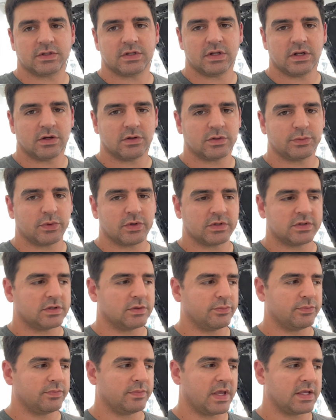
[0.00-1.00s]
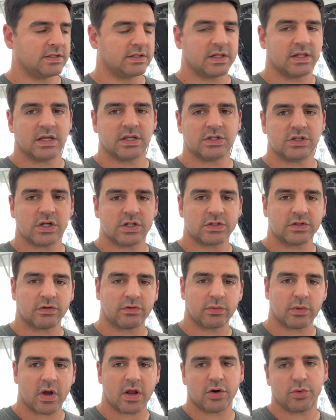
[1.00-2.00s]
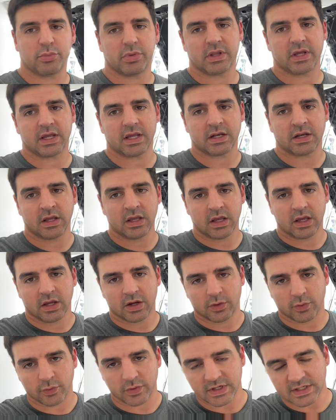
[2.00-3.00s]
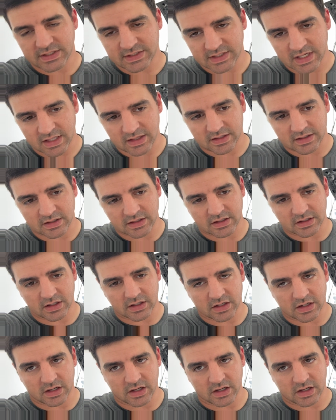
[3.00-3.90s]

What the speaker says: supposed to basically adjust the throttle blade, reset the